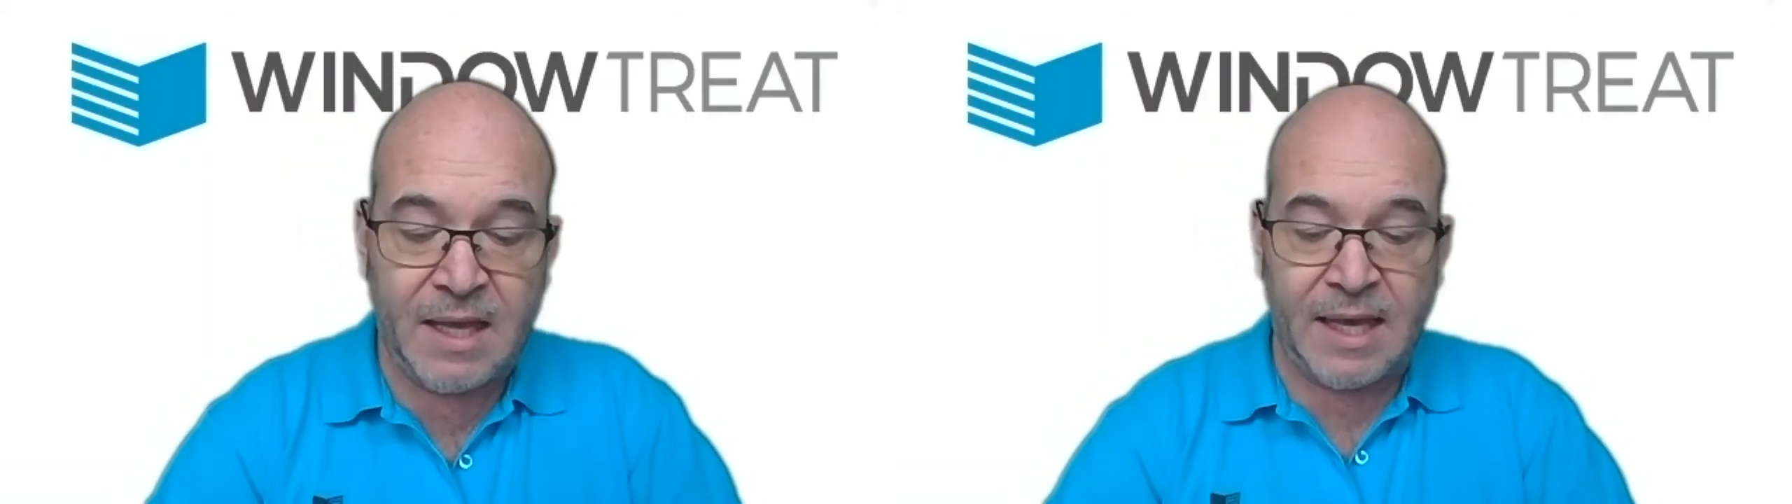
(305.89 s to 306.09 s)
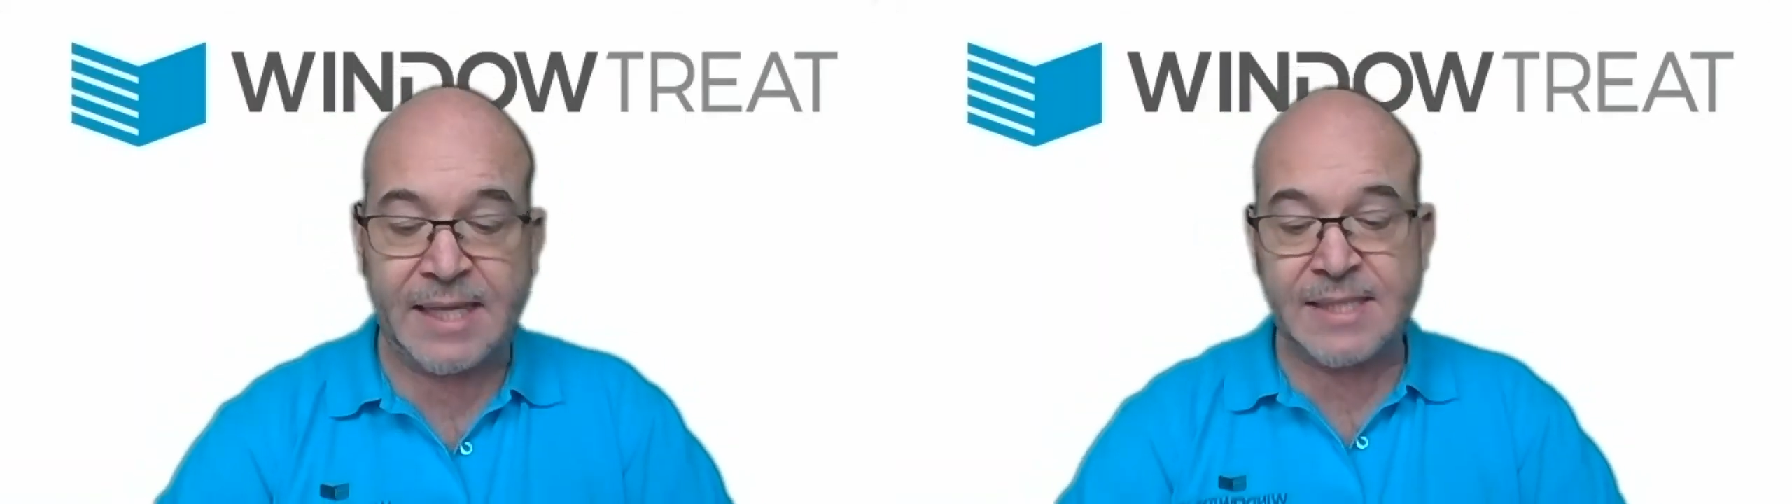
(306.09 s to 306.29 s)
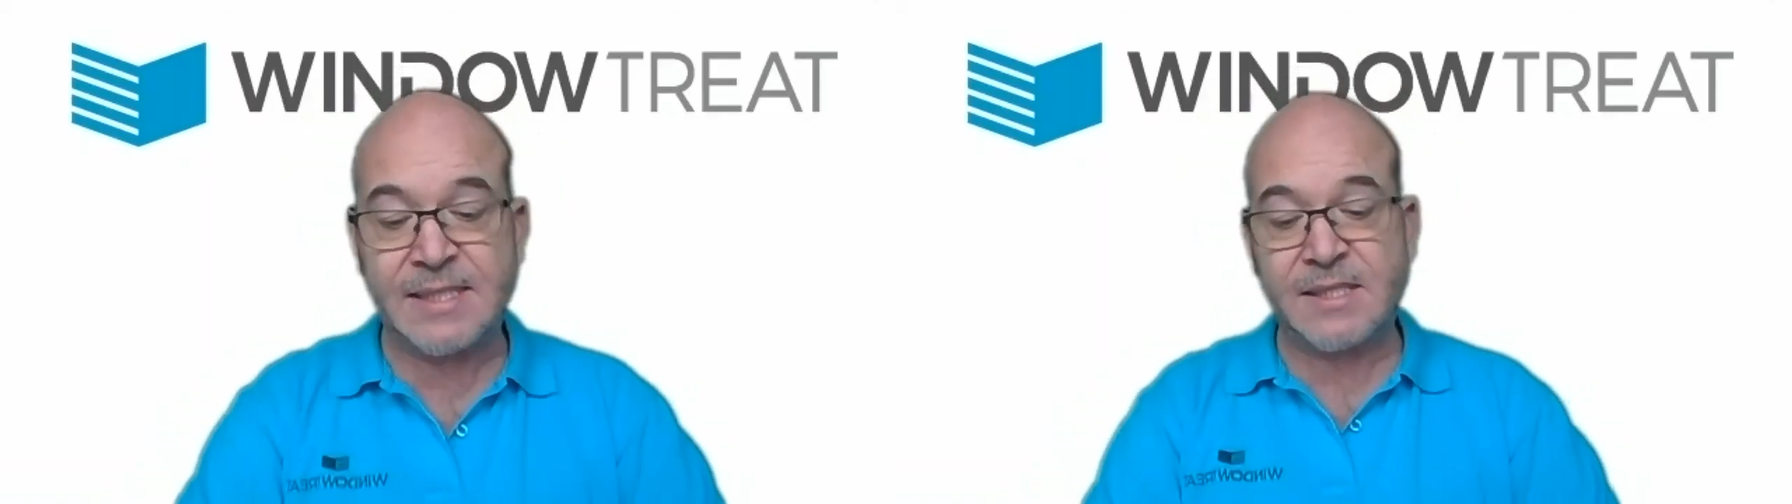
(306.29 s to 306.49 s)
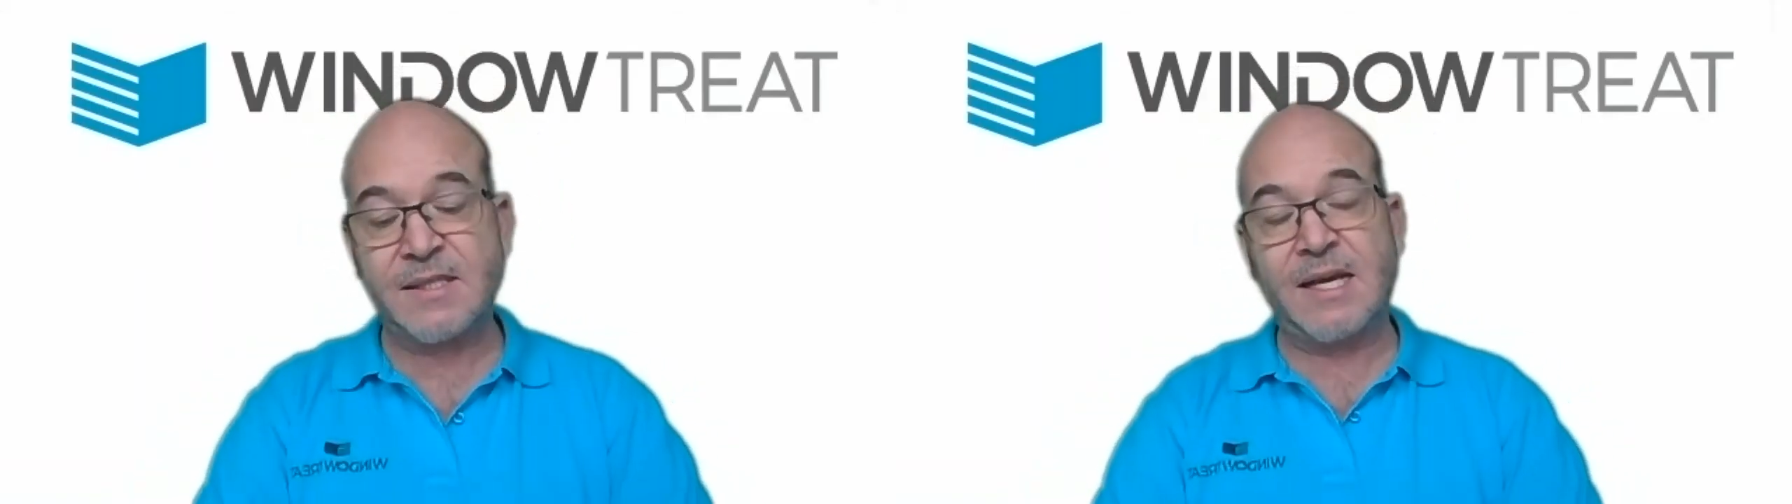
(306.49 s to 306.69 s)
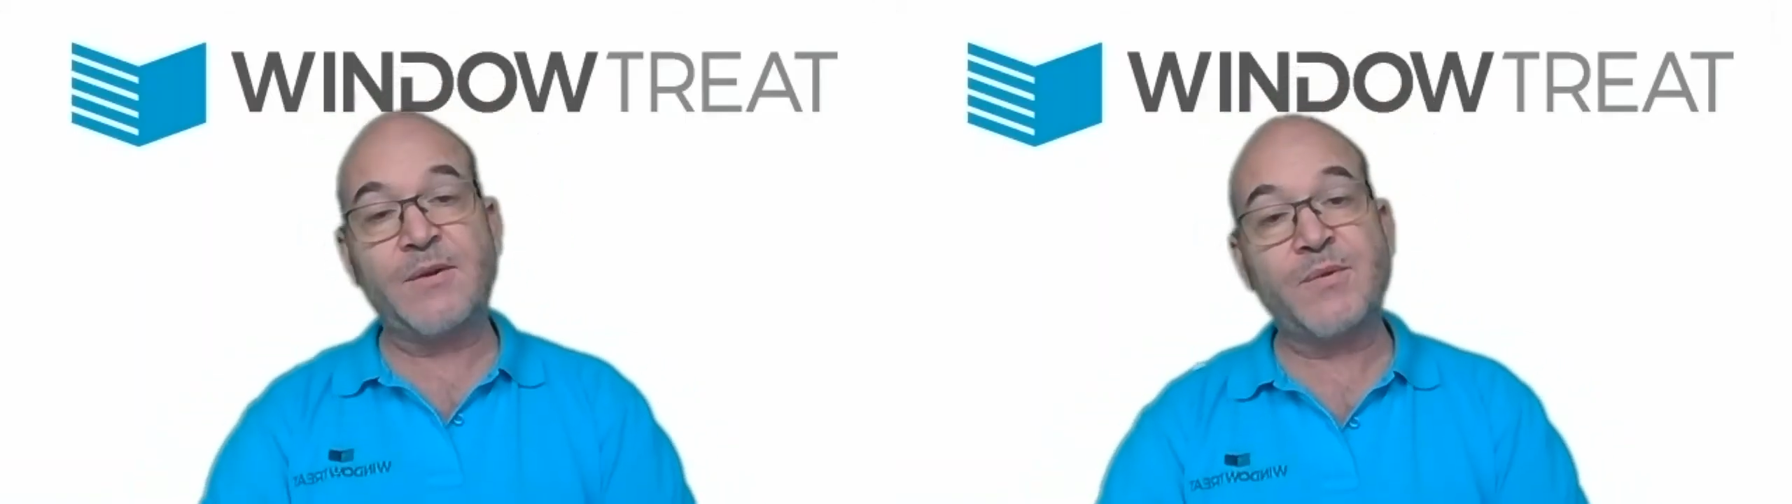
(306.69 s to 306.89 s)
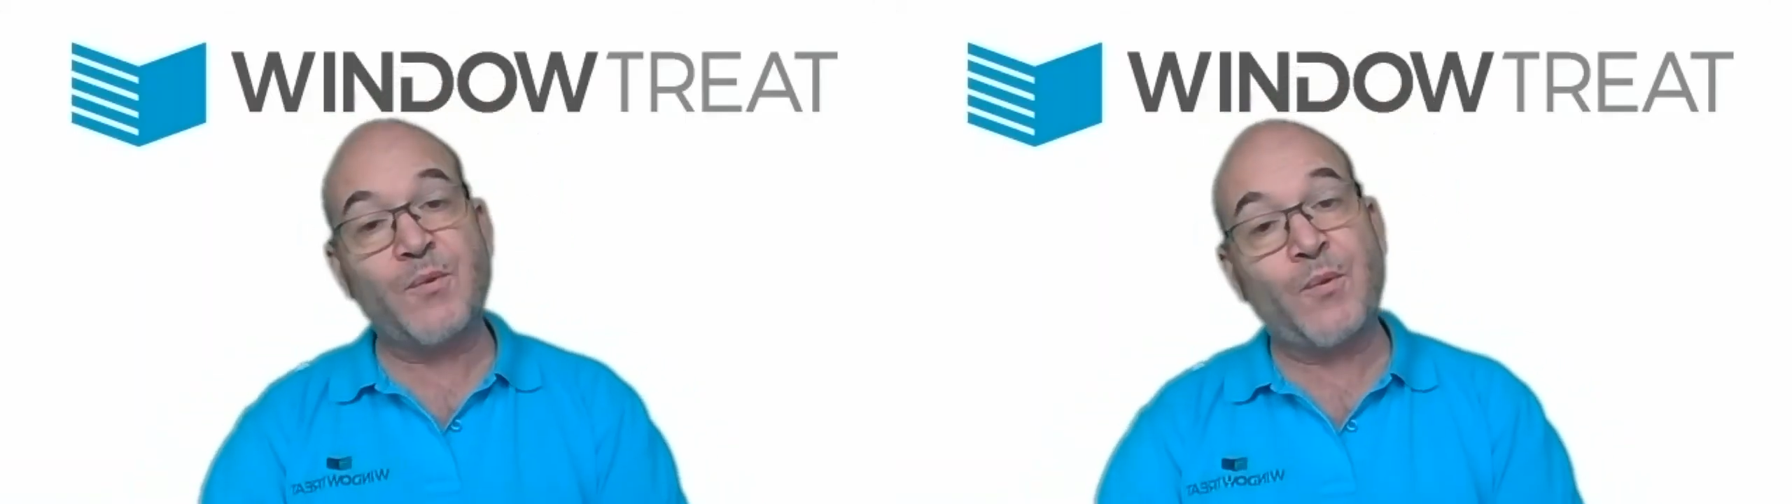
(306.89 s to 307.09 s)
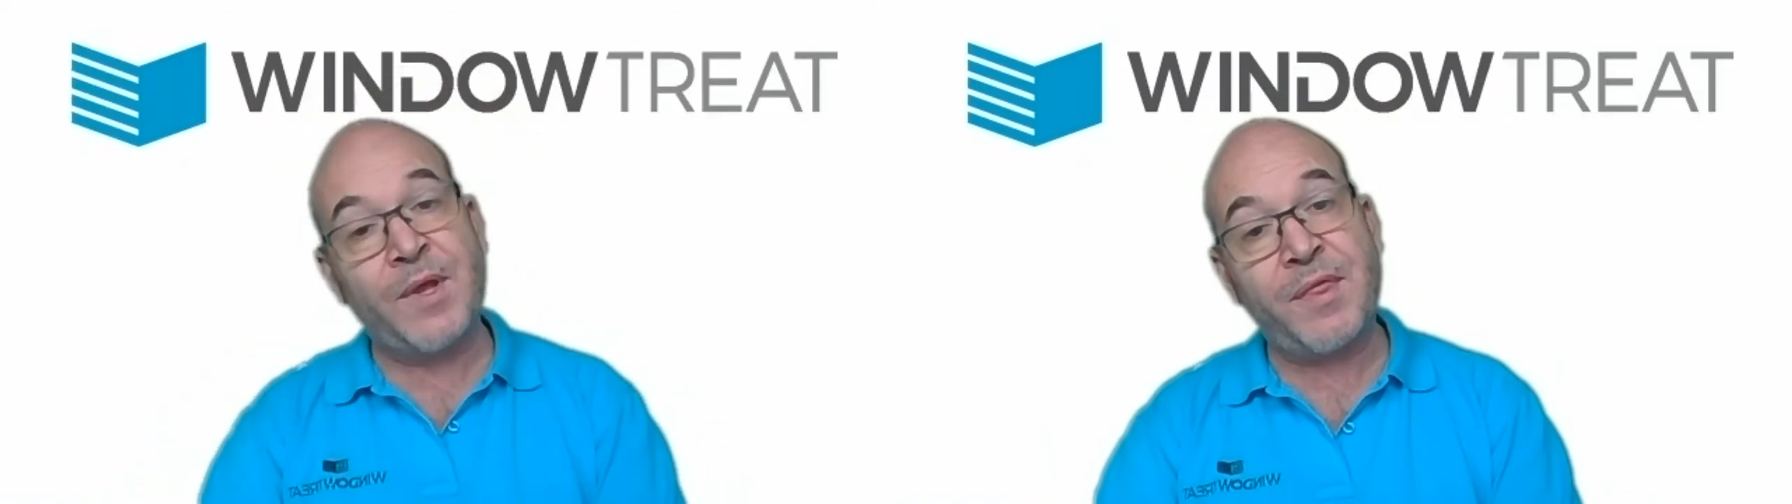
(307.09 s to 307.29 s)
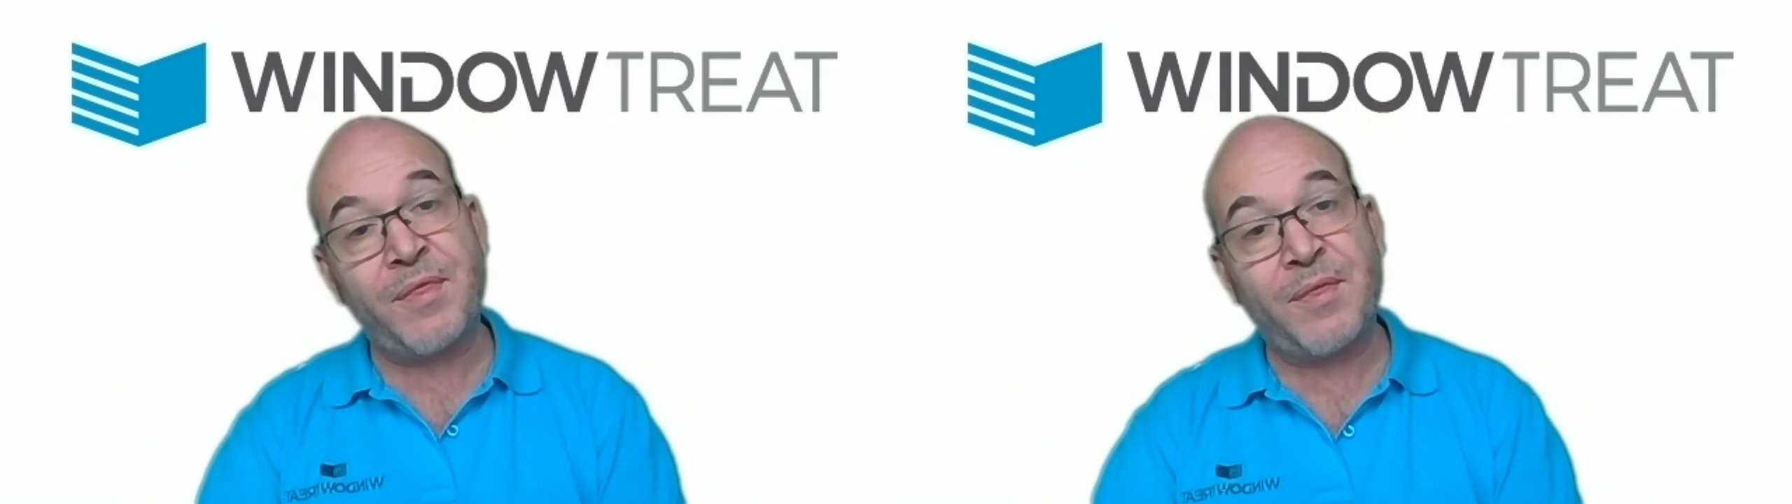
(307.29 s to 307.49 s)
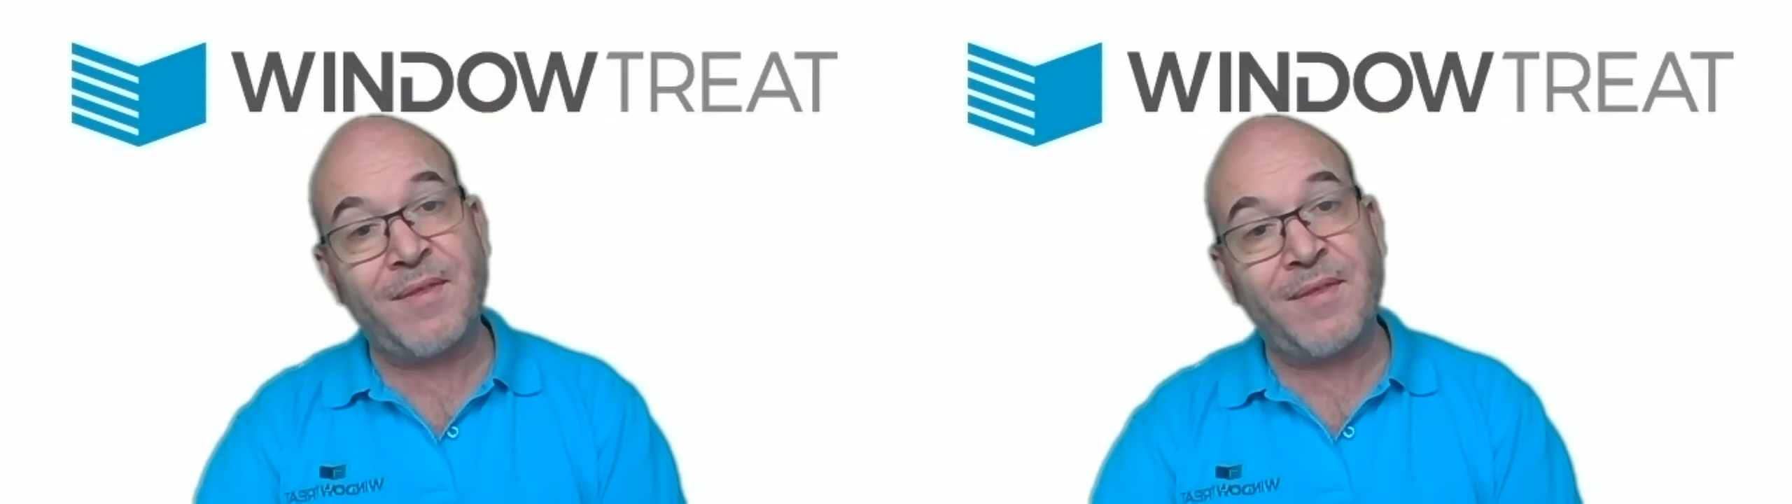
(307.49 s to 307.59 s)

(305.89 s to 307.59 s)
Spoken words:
And with